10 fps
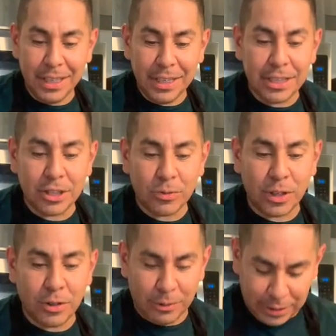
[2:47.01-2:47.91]
This is one
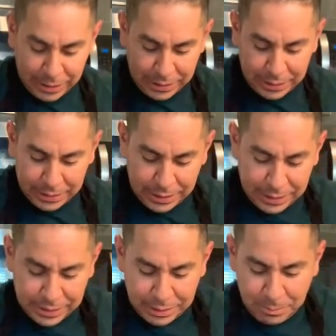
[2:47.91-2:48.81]
of those
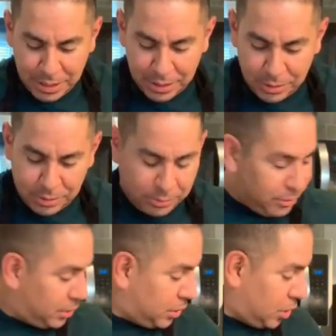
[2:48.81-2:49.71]
easy meals.